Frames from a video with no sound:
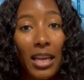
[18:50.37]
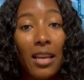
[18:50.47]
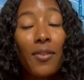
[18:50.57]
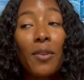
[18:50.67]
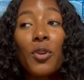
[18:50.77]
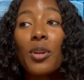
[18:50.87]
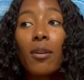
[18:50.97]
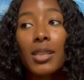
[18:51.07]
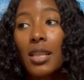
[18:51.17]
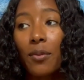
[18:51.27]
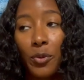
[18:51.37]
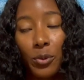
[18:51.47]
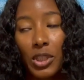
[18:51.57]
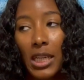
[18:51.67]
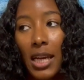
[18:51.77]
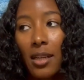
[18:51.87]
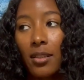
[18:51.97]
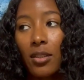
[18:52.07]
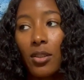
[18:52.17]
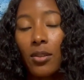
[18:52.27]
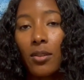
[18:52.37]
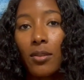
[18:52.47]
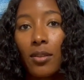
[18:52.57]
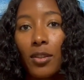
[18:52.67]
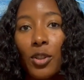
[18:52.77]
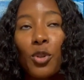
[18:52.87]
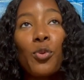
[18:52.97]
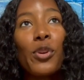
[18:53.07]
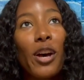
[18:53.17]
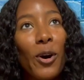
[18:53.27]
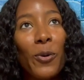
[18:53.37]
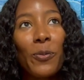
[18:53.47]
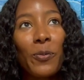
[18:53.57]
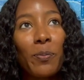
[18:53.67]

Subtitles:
Even if you don't see the fruits yet, you know.